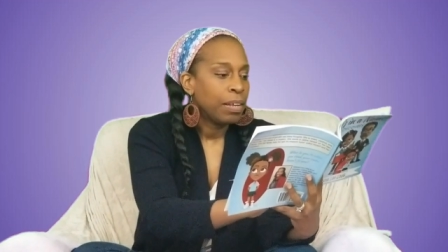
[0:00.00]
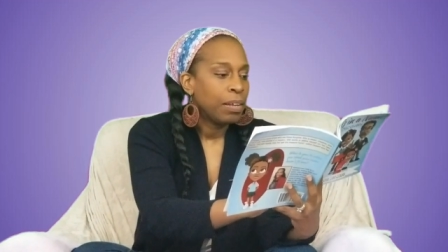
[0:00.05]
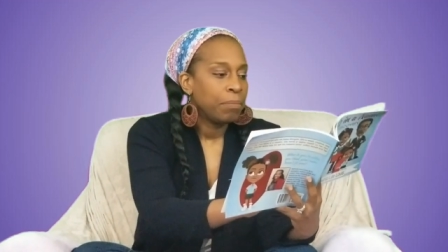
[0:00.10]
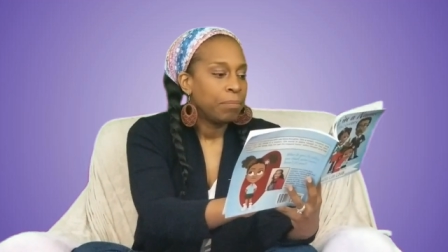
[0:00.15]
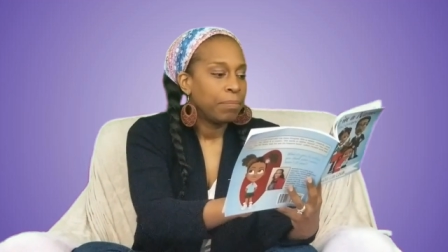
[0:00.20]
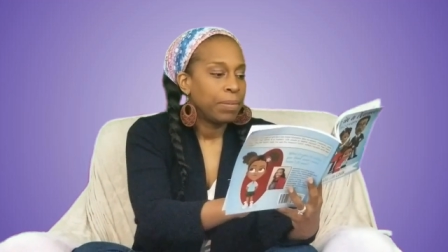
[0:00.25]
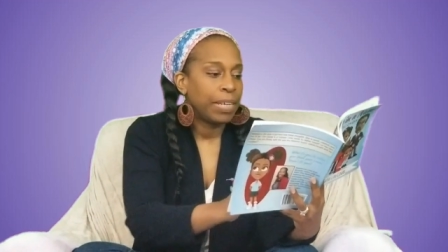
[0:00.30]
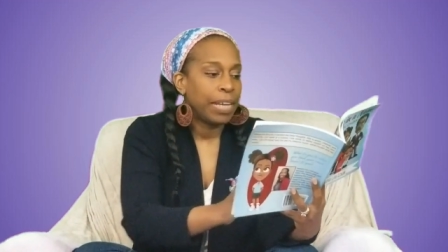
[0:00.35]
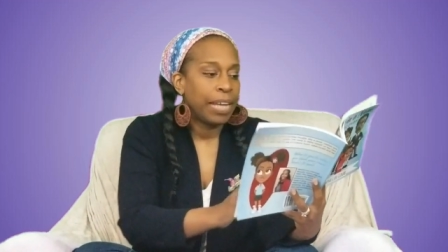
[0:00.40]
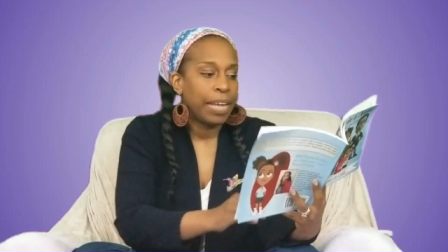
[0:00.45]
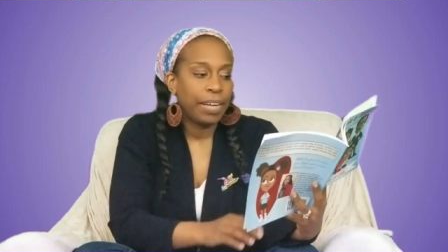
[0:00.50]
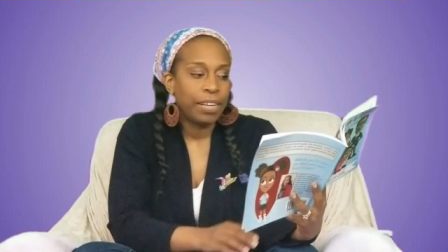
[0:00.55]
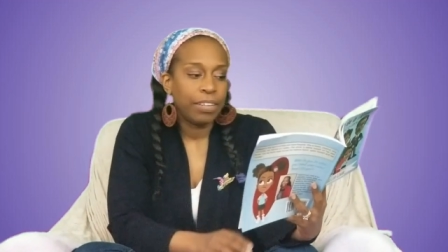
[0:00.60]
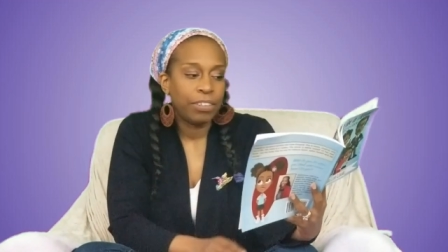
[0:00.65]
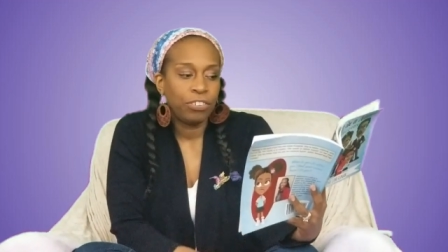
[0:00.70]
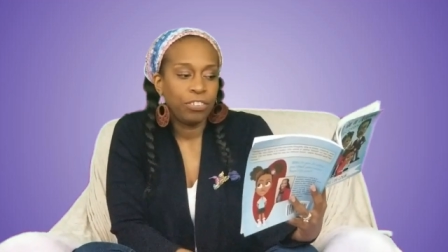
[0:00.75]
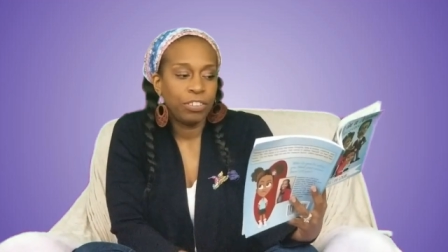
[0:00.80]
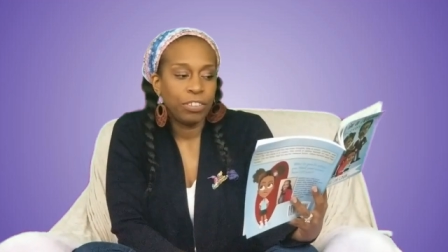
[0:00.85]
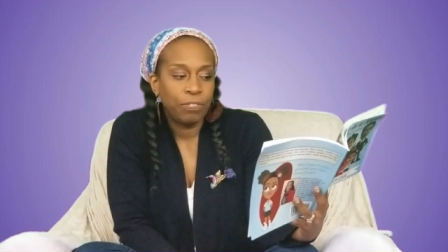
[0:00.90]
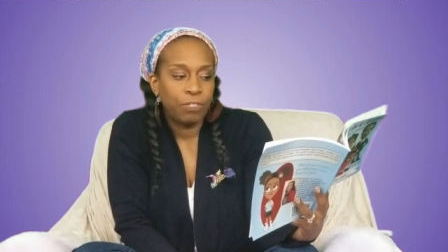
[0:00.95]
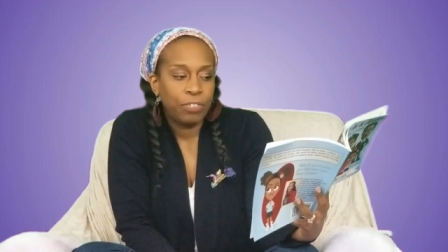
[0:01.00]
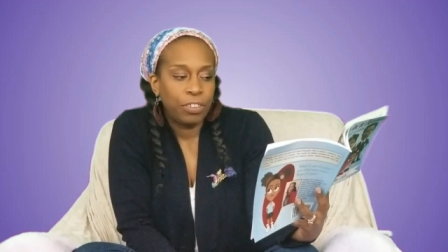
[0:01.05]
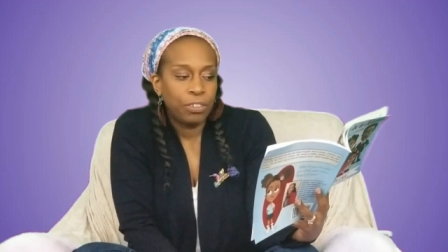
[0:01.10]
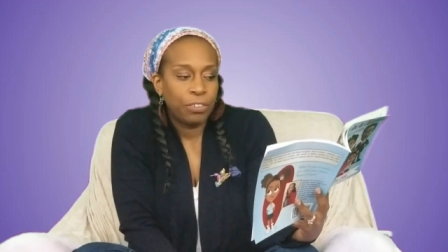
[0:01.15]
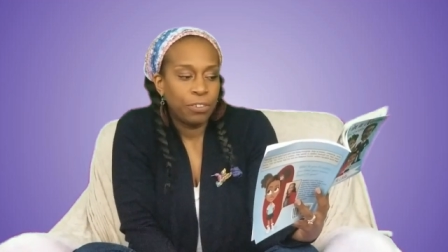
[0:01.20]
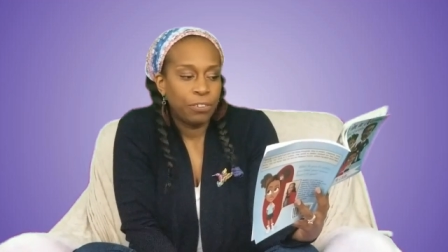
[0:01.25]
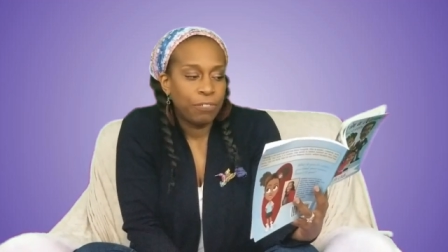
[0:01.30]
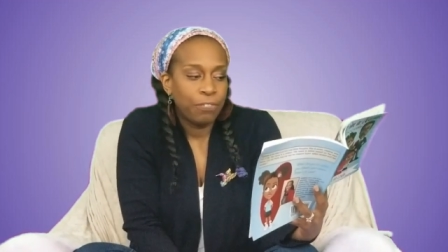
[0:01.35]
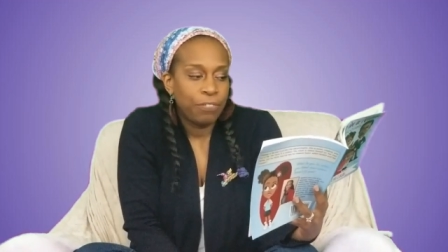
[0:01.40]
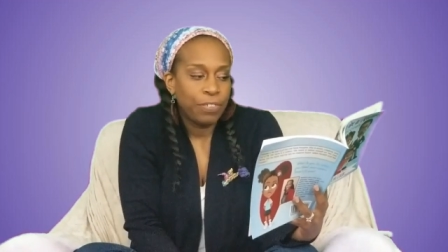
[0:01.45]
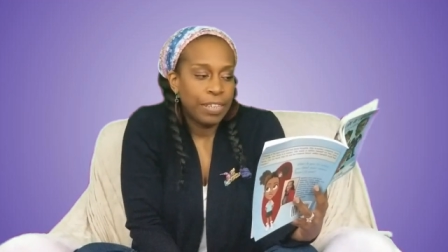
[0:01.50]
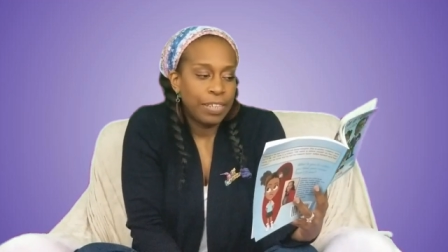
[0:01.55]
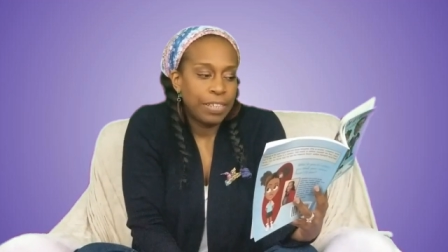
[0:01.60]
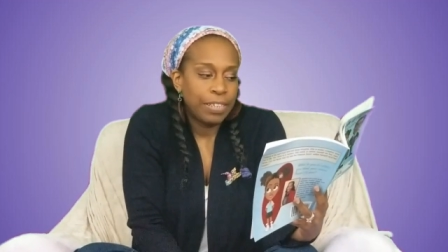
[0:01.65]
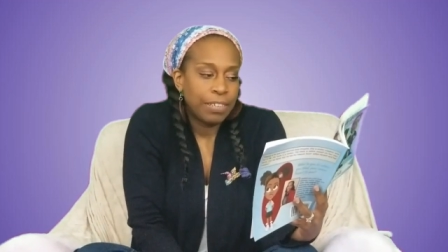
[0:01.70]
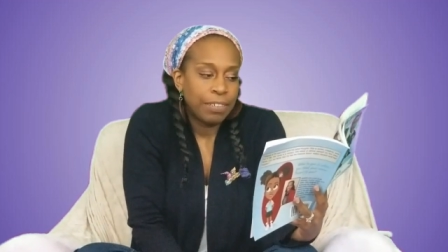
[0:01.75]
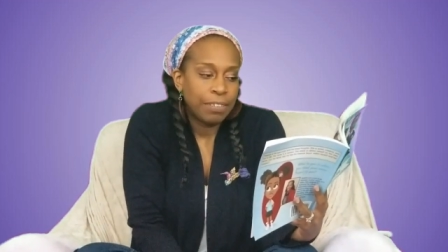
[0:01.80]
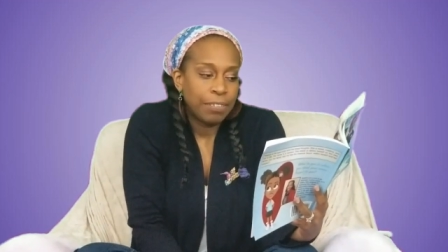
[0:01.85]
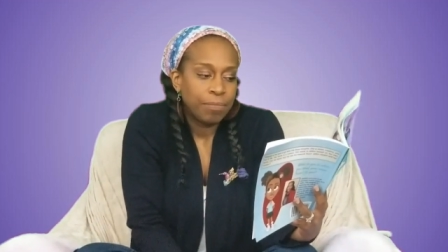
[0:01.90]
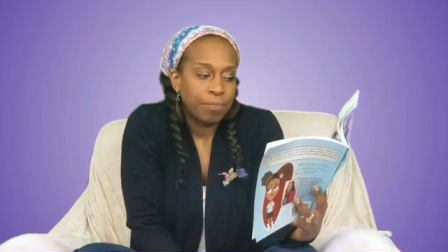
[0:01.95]
Makeda shifted her feet.
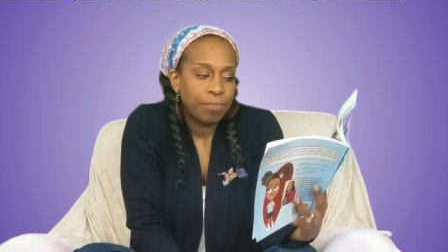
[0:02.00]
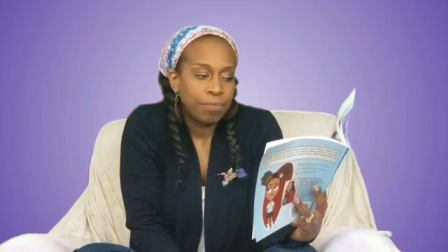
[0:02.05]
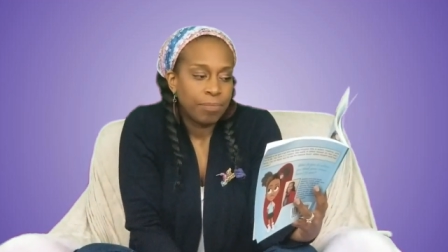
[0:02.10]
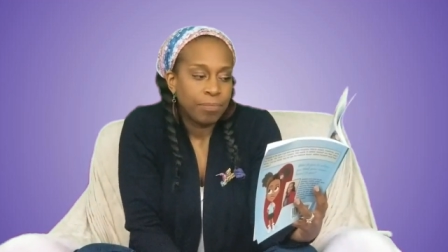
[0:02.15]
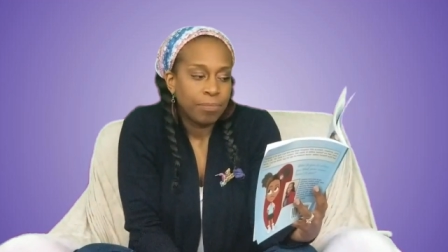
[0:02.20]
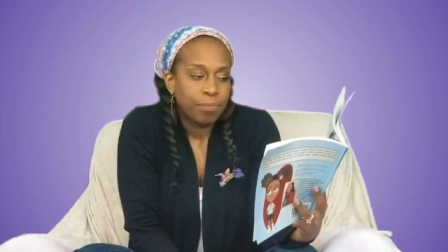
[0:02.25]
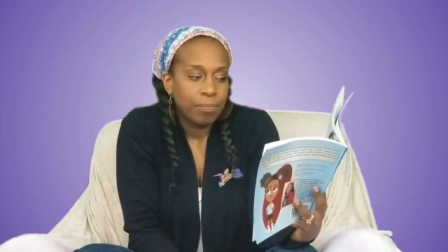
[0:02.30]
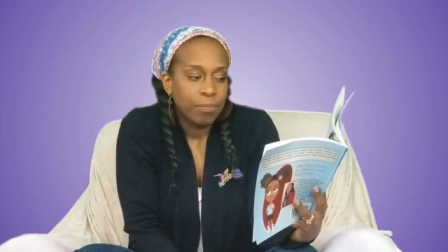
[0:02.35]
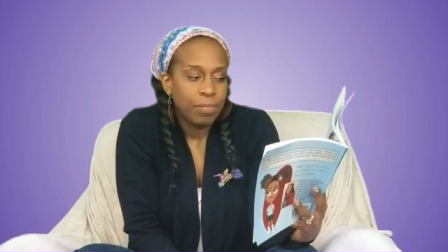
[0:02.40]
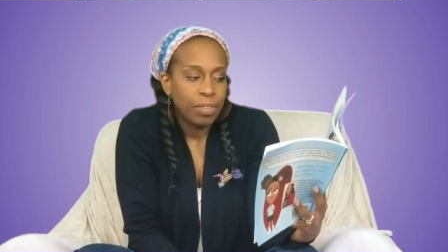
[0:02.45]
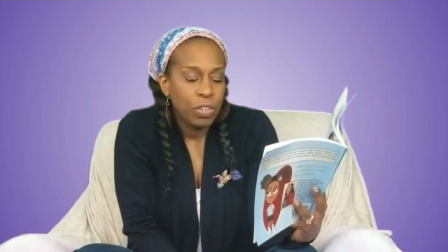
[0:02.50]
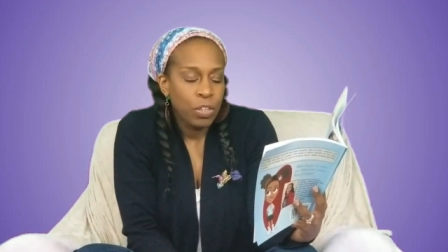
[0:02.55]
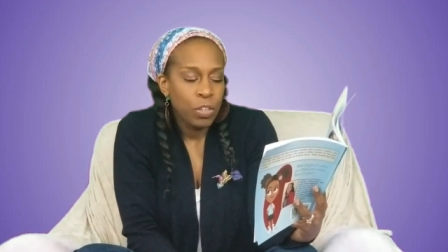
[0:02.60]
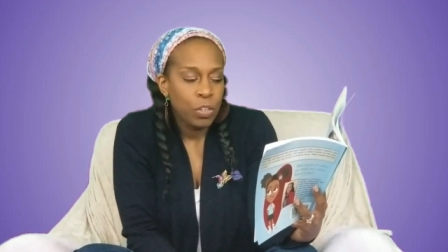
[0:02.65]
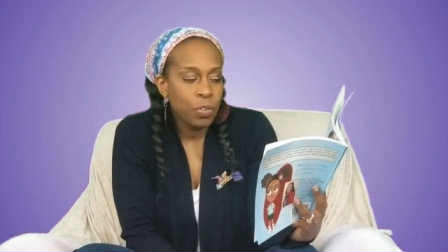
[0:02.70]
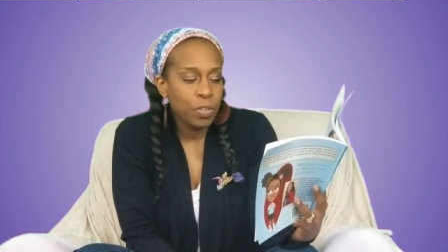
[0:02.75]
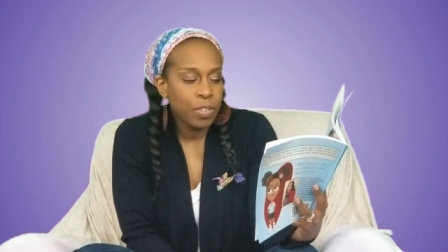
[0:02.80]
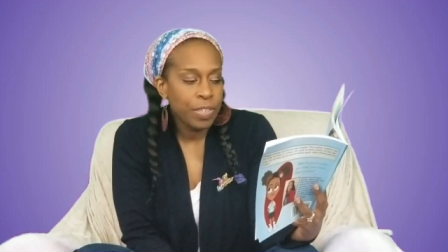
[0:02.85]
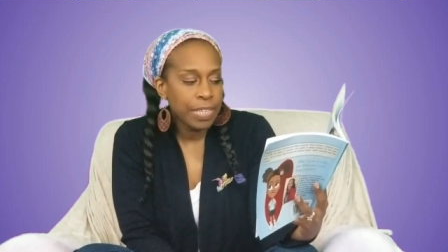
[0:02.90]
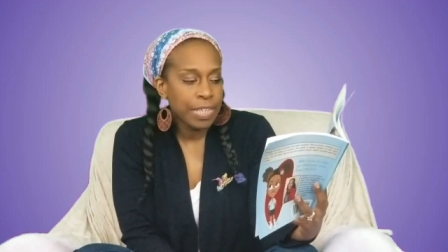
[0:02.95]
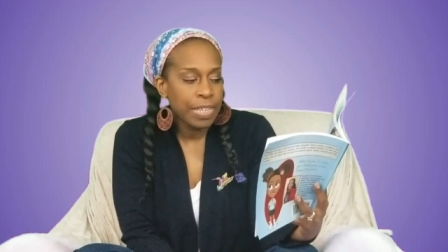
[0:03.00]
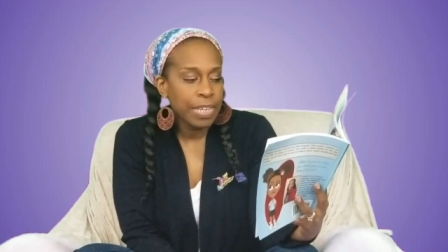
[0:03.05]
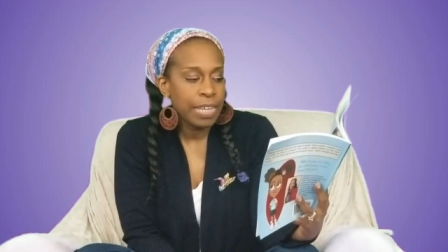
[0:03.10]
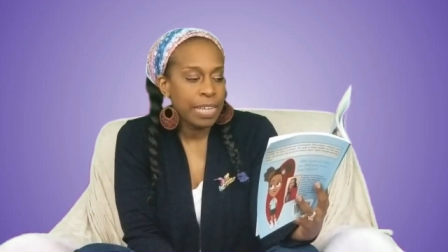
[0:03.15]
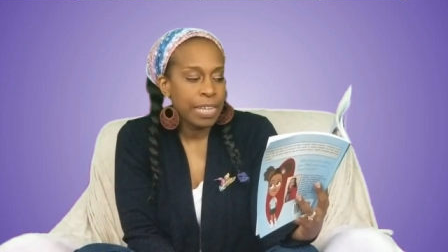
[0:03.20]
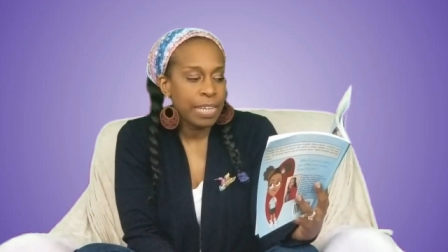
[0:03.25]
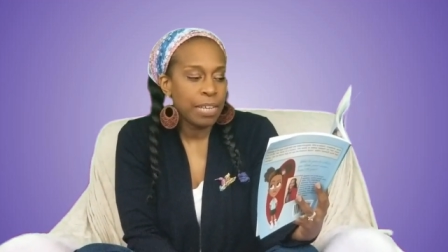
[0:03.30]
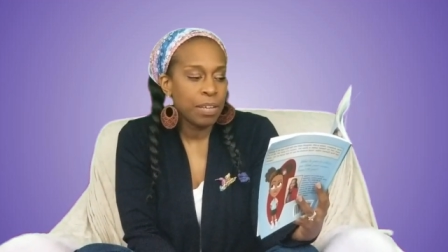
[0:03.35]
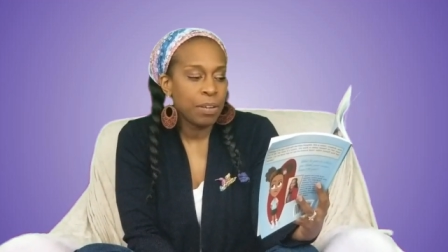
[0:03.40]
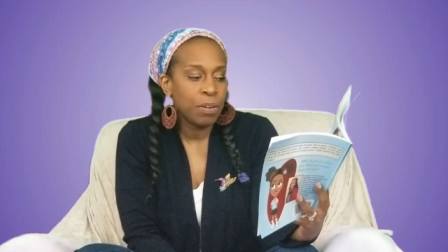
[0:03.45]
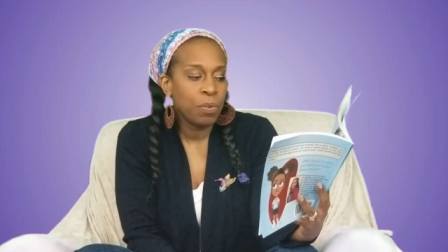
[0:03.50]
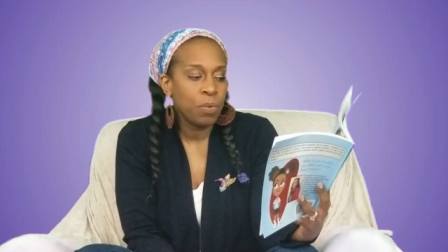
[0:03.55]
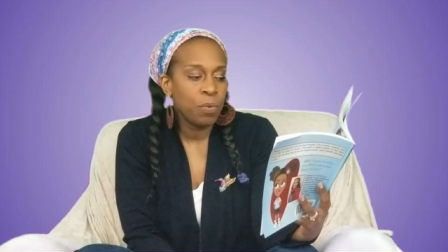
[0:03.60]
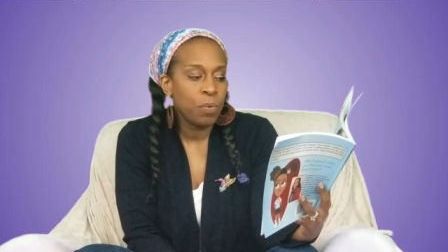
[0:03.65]
You see,